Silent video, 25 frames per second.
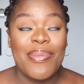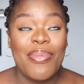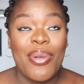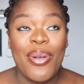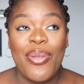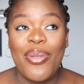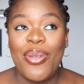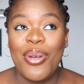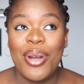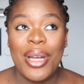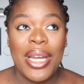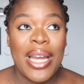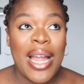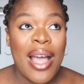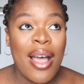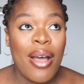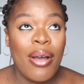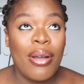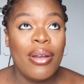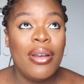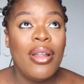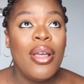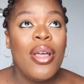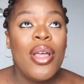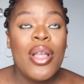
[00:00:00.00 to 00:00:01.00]
But for
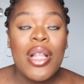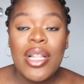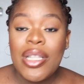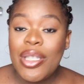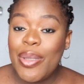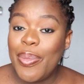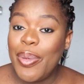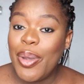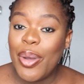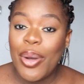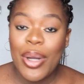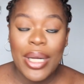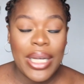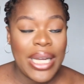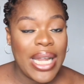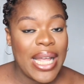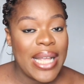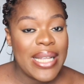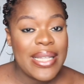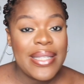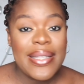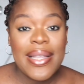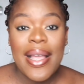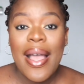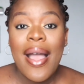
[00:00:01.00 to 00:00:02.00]
now, to be
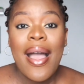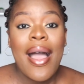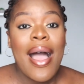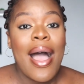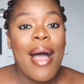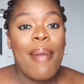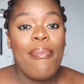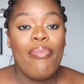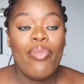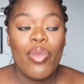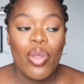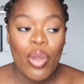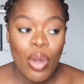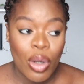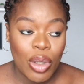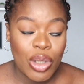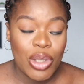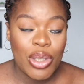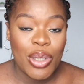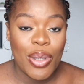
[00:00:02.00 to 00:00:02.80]
honest, I'm not